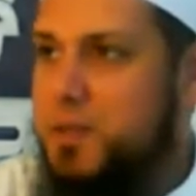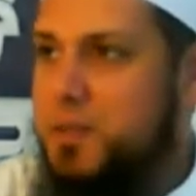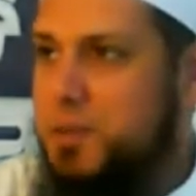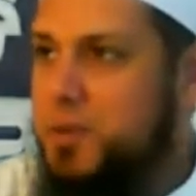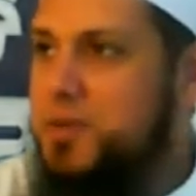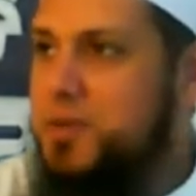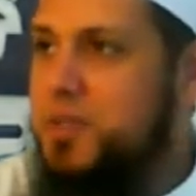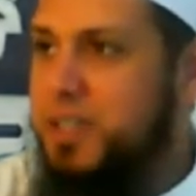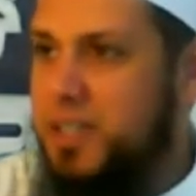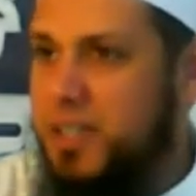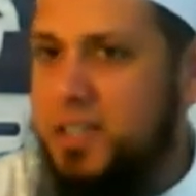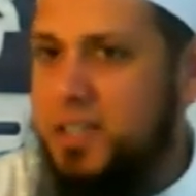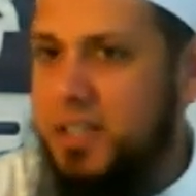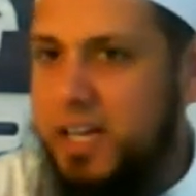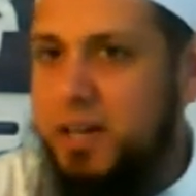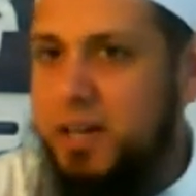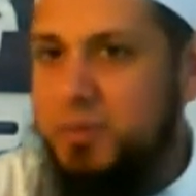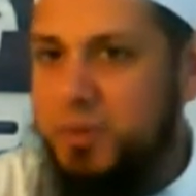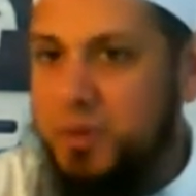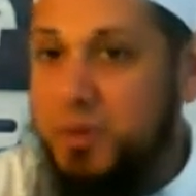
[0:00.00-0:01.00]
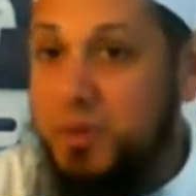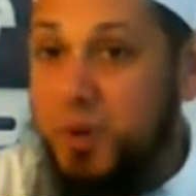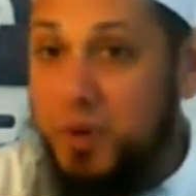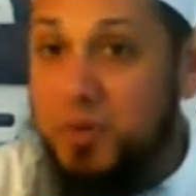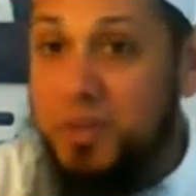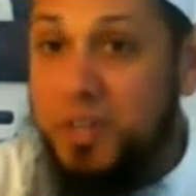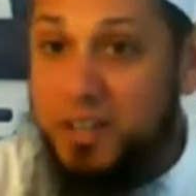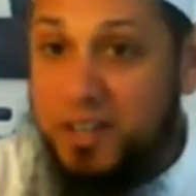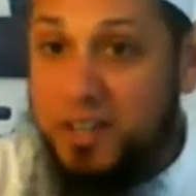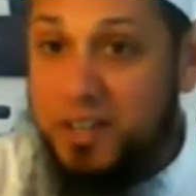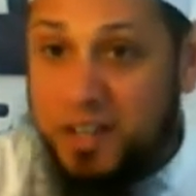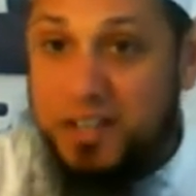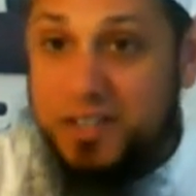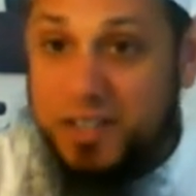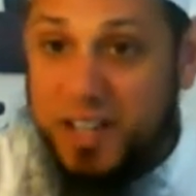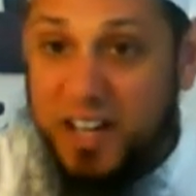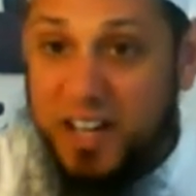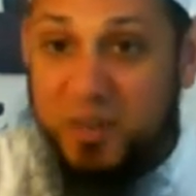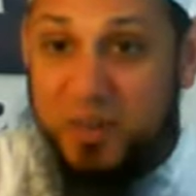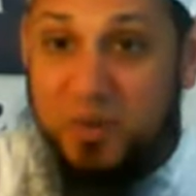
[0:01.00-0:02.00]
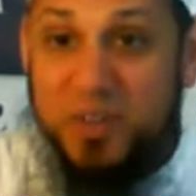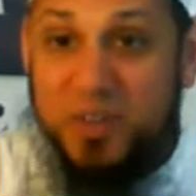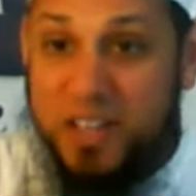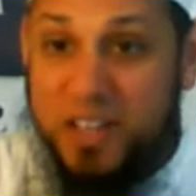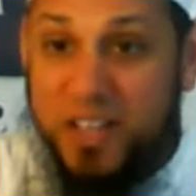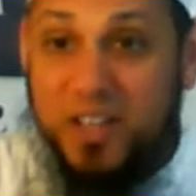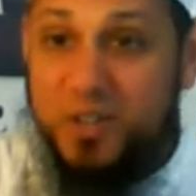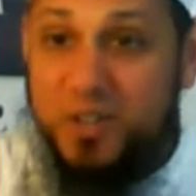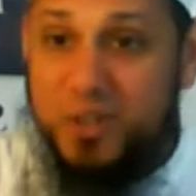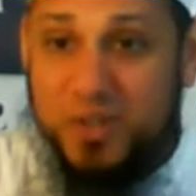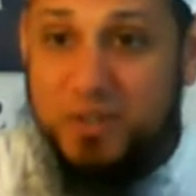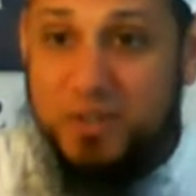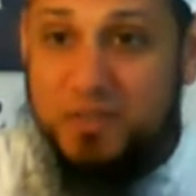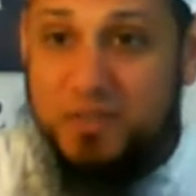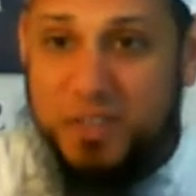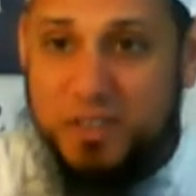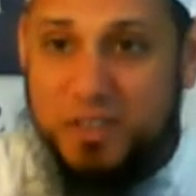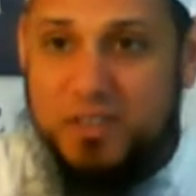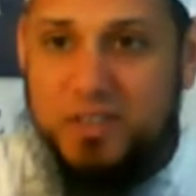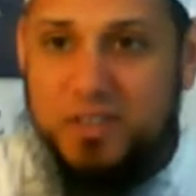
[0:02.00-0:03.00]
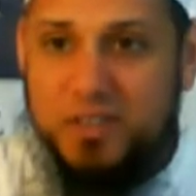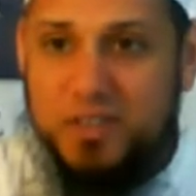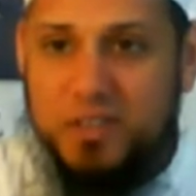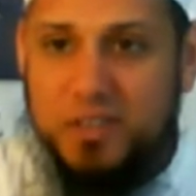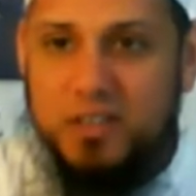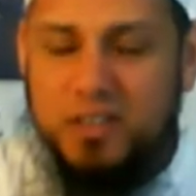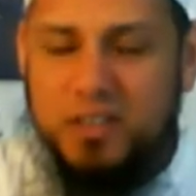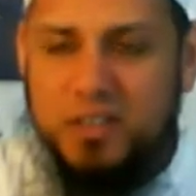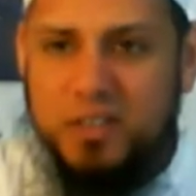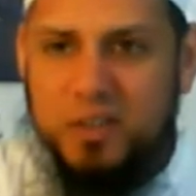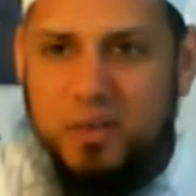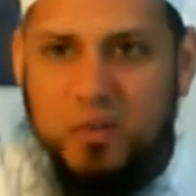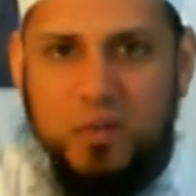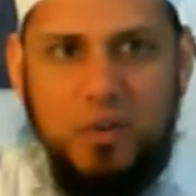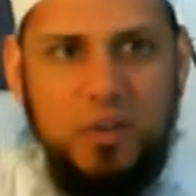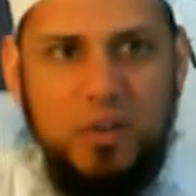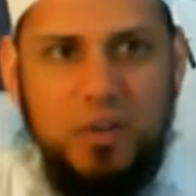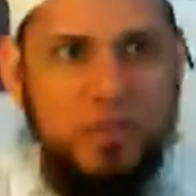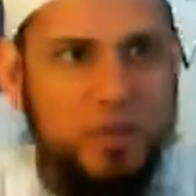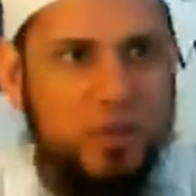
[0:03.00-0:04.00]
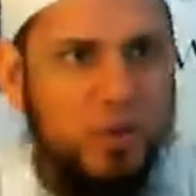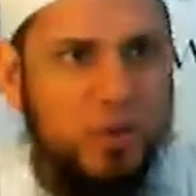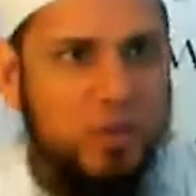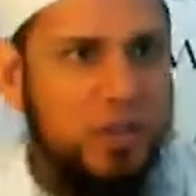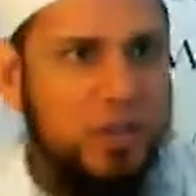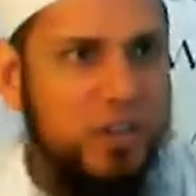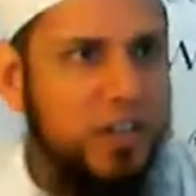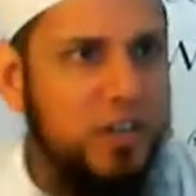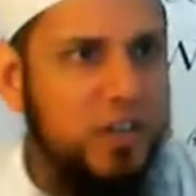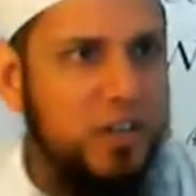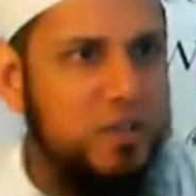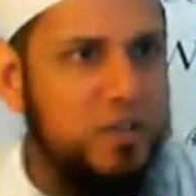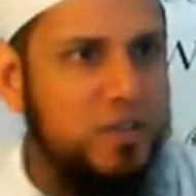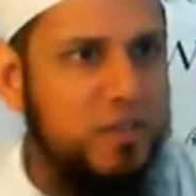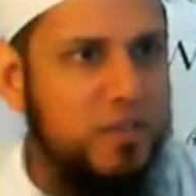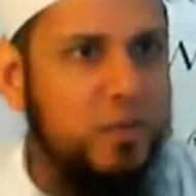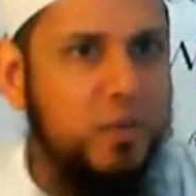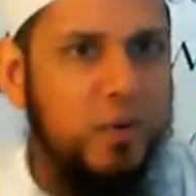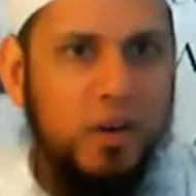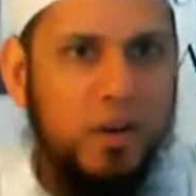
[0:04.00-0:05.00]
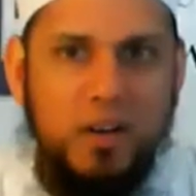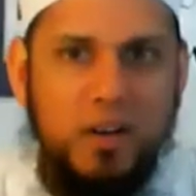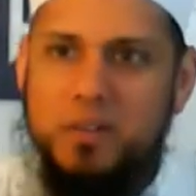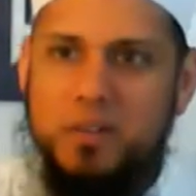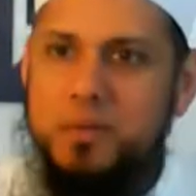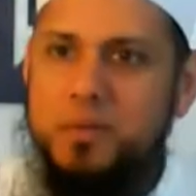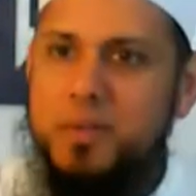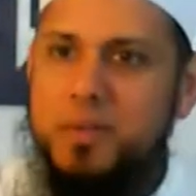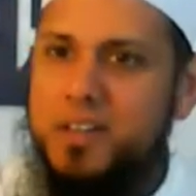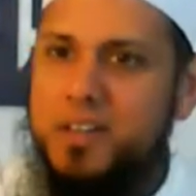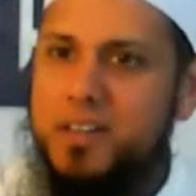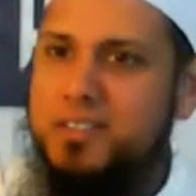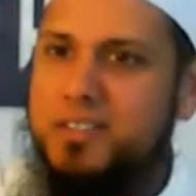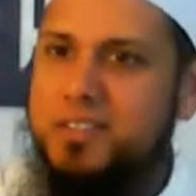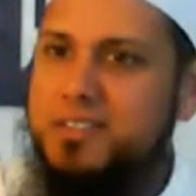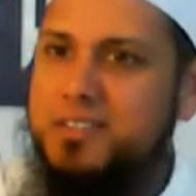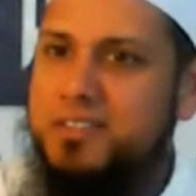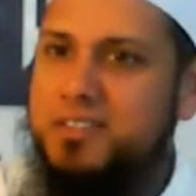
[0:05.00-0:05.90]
This person can claim to know that, yes, I know the dangers of this. Well, if you know the dangers of it, why are you doing it?